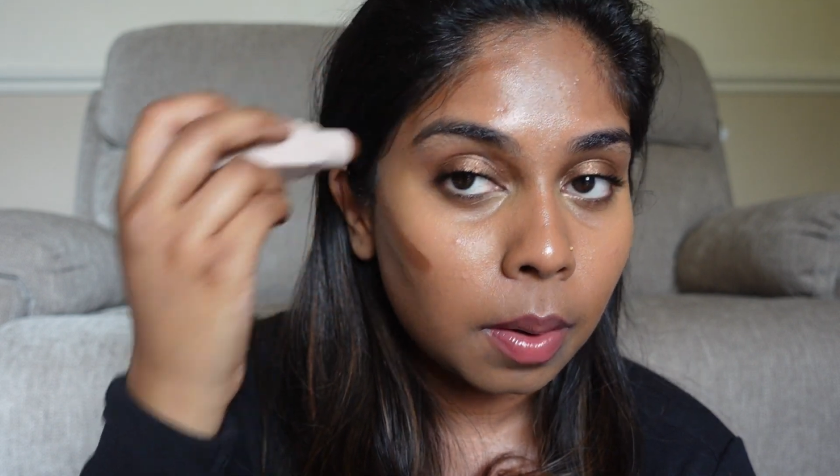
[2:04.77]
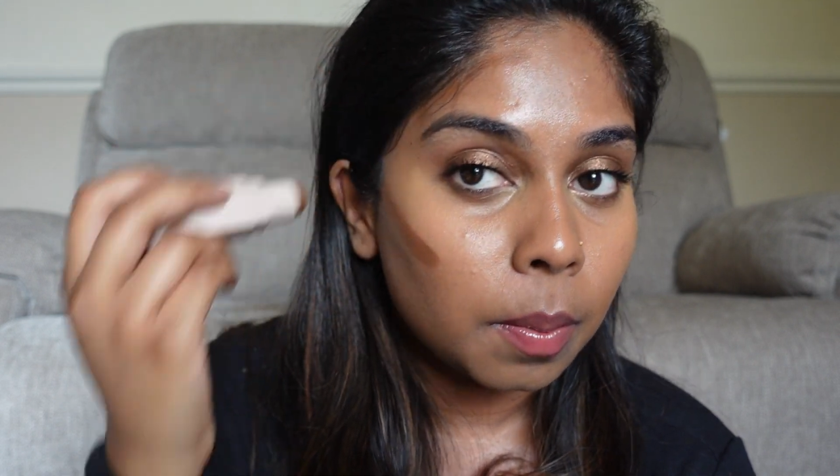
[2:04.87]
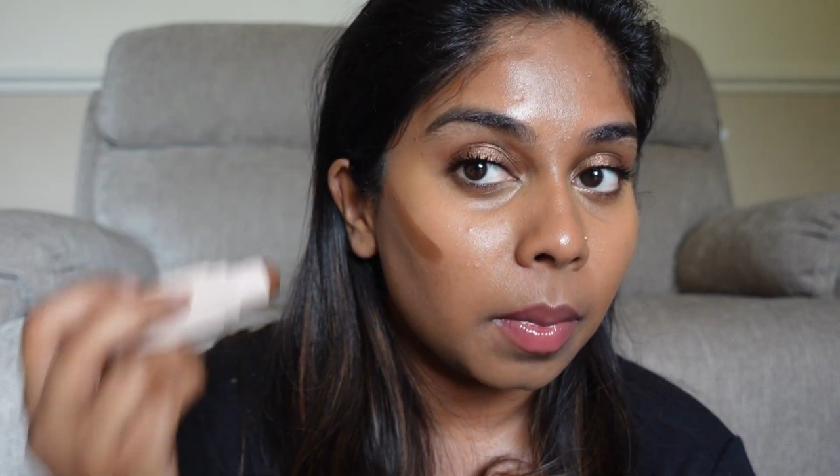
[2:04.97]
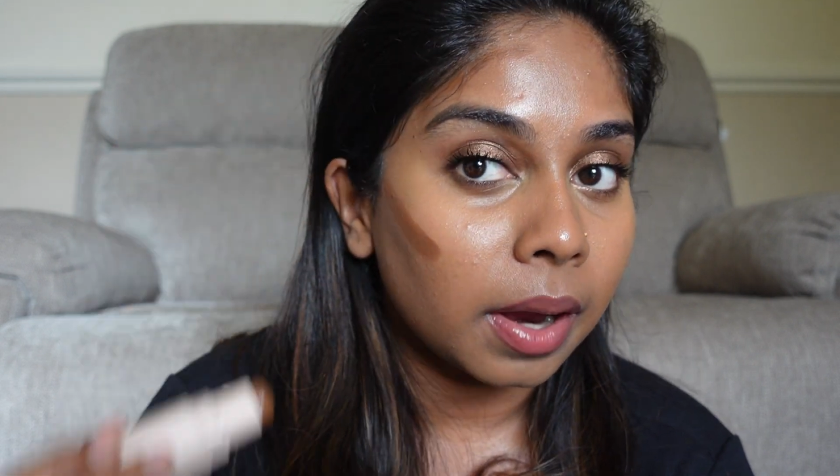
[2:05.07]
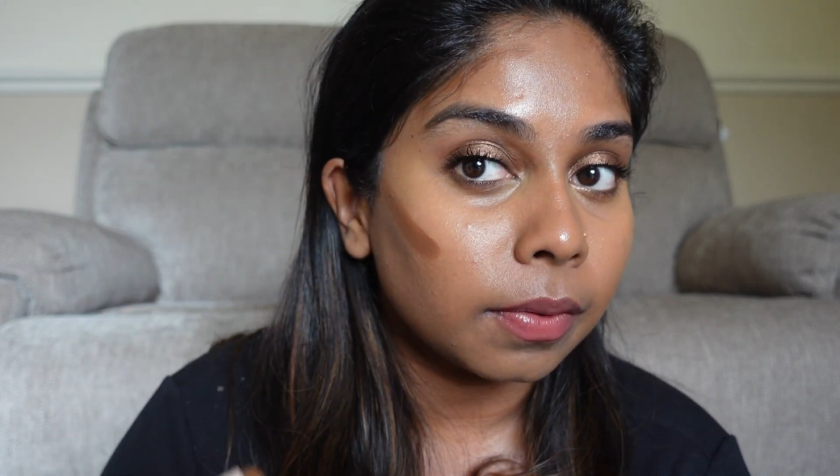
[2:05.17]

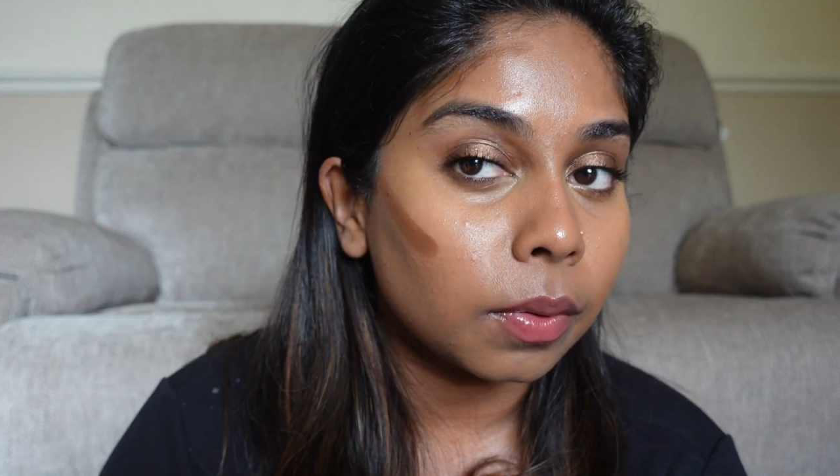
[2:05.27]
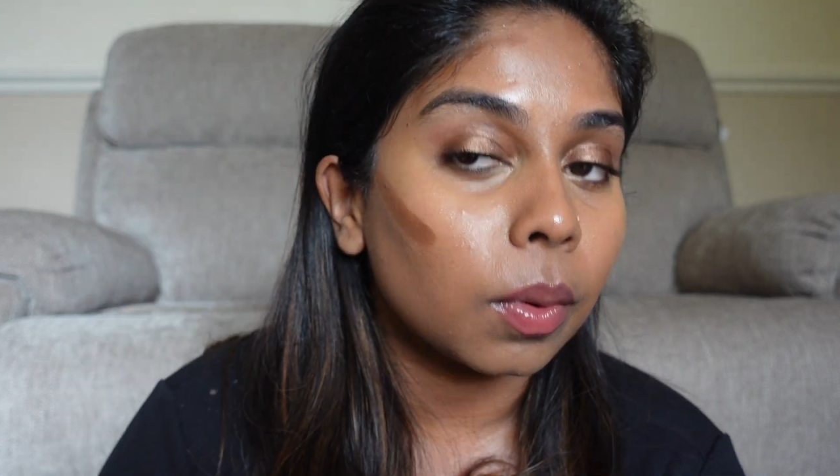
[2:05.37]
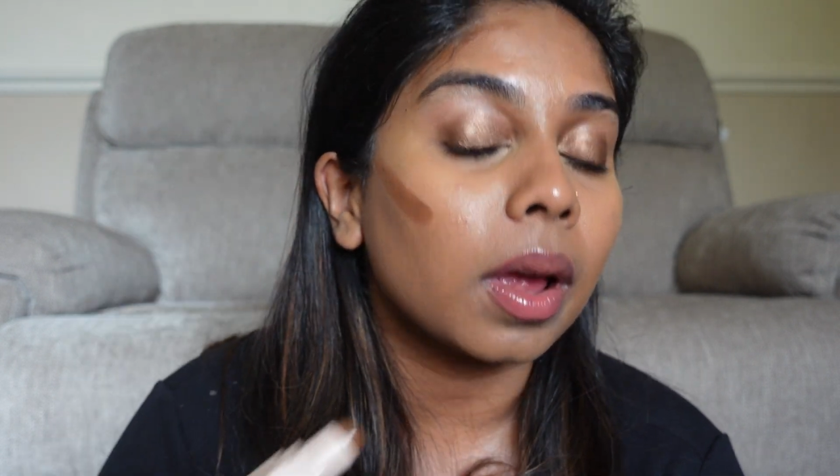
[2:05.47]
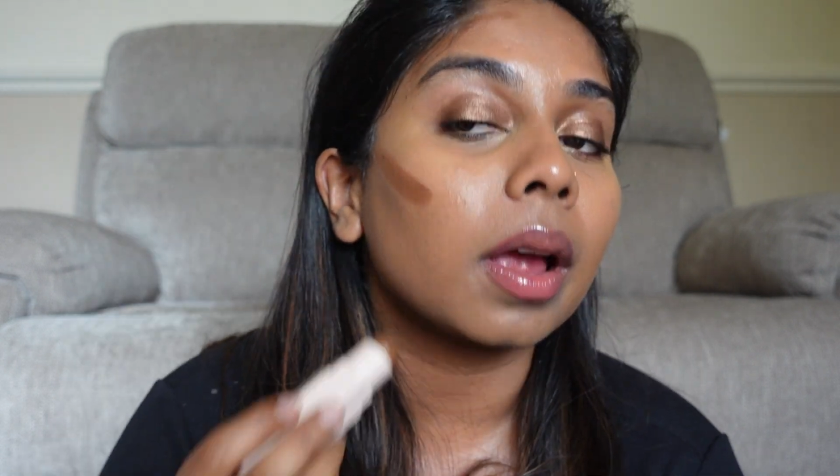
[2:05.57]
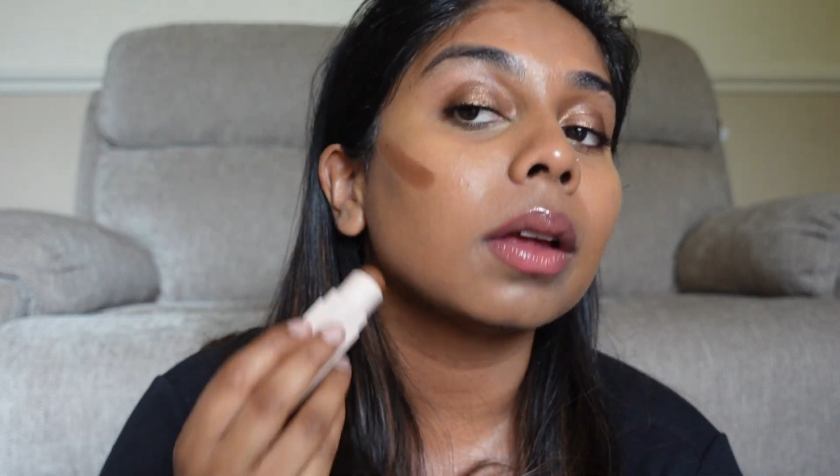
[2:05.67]
my
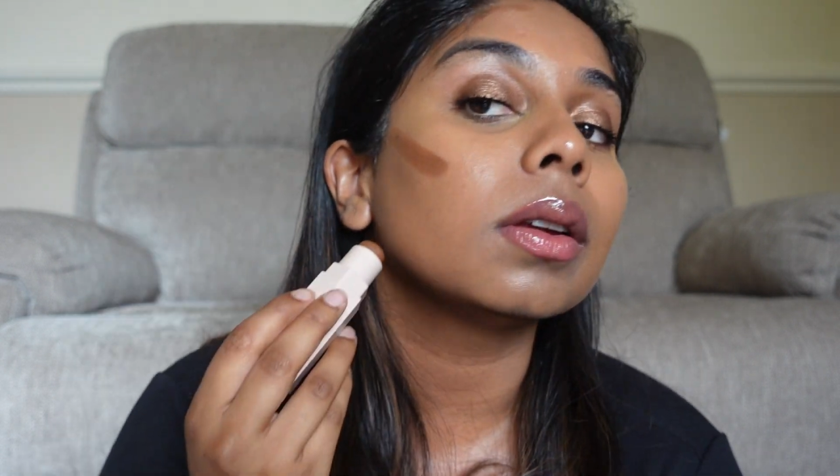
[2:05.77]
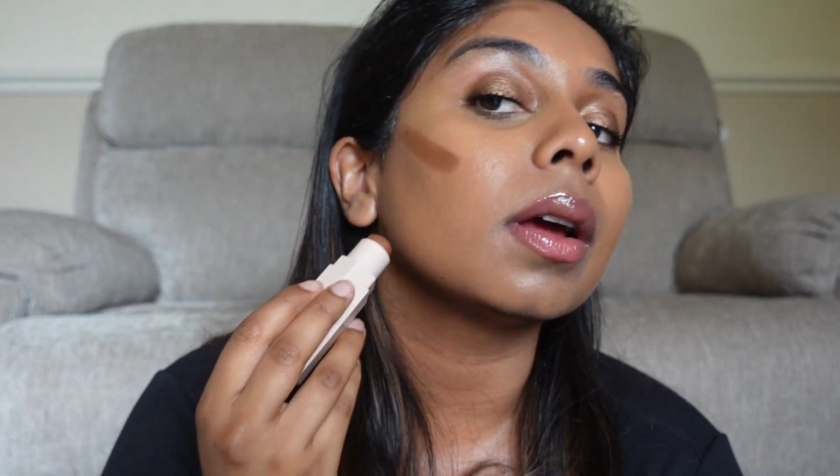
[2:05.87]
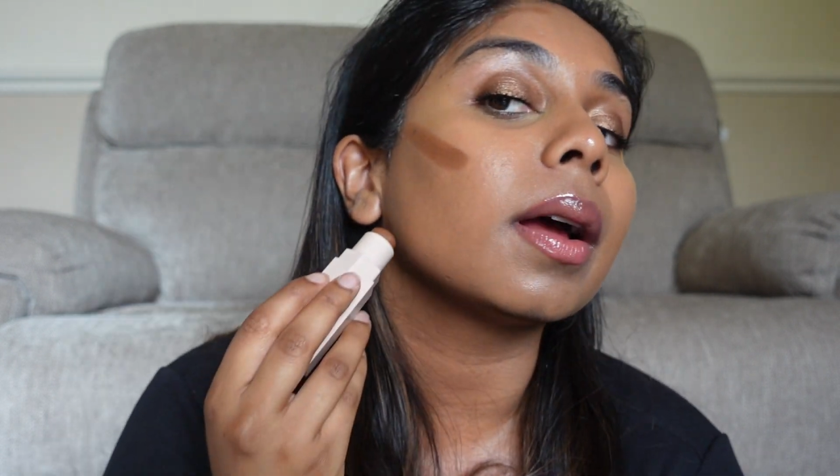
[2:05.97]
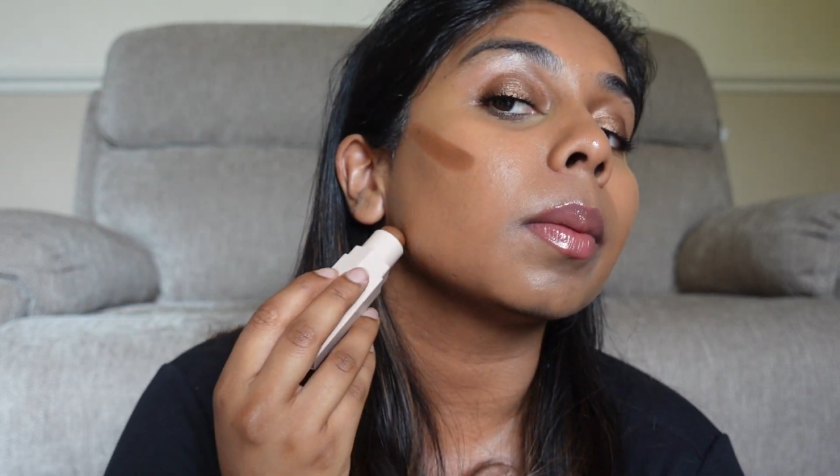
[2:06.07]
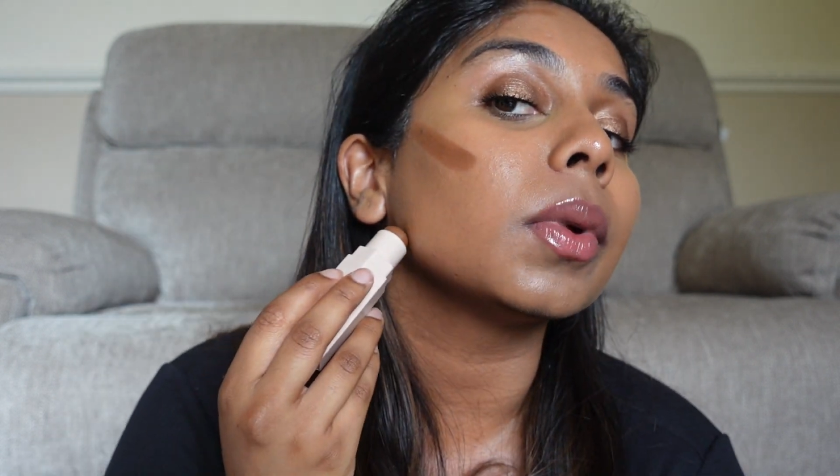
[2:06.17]
forehead
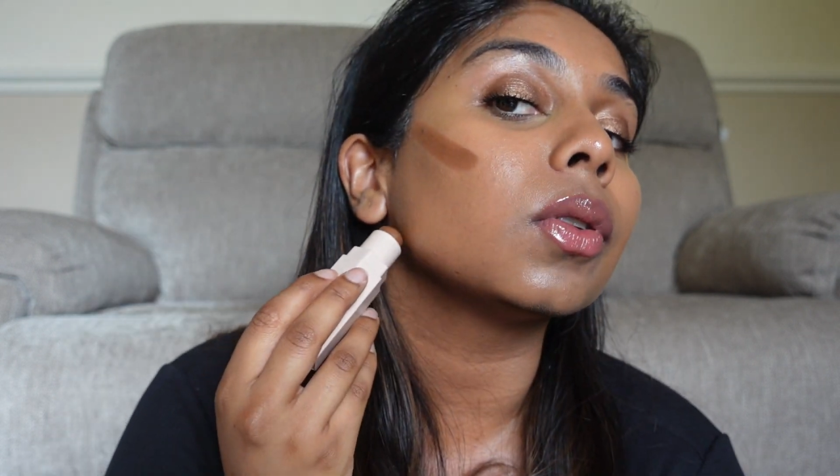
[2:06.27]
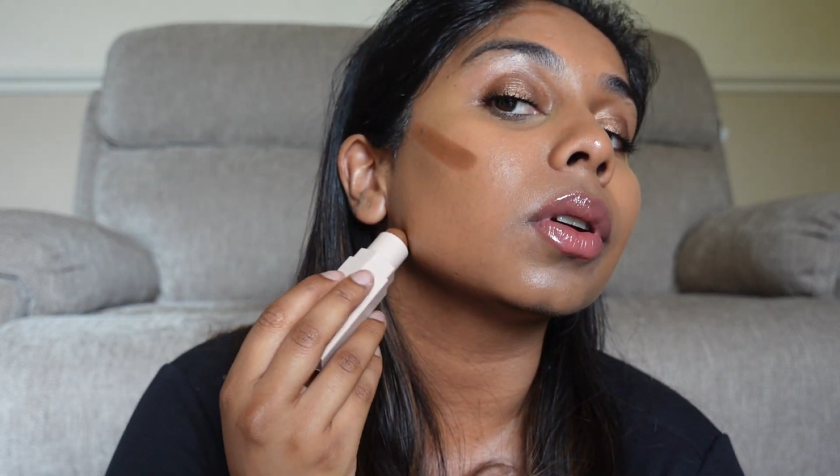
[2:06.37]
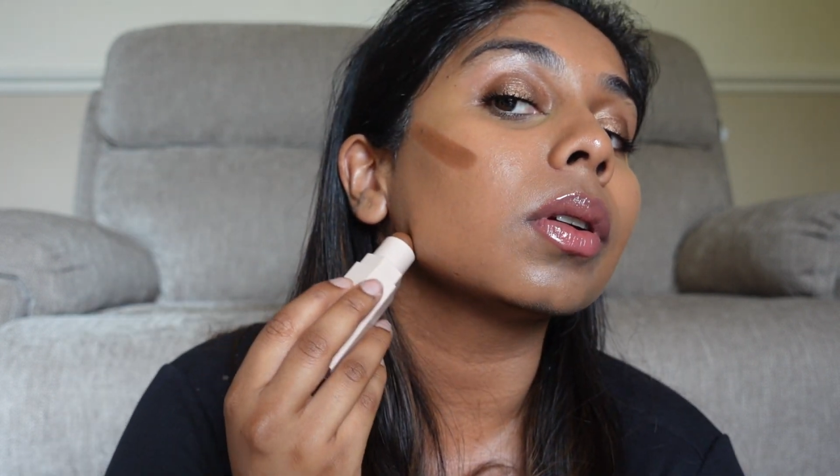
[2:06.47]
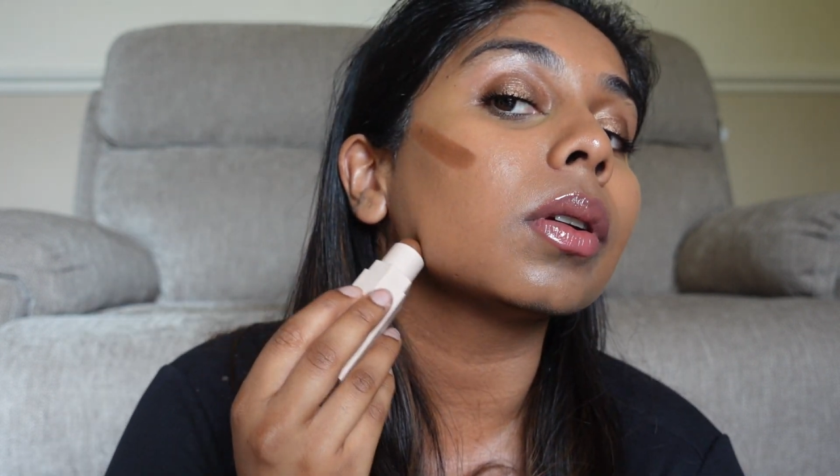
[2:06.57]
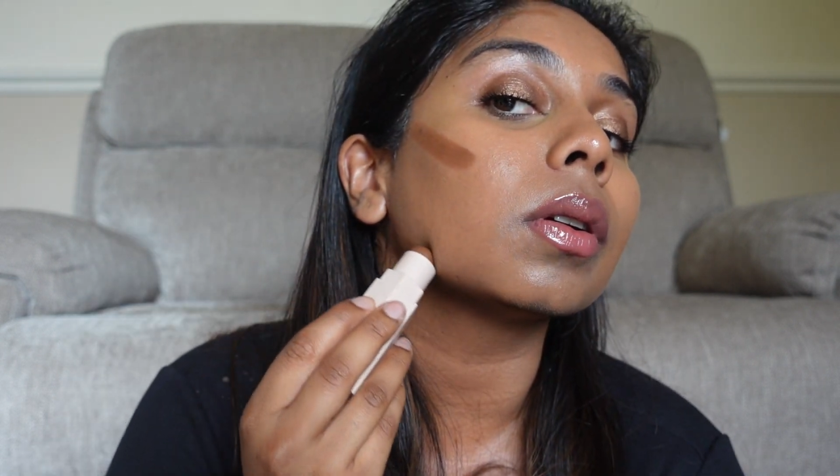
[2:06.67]
and my chin.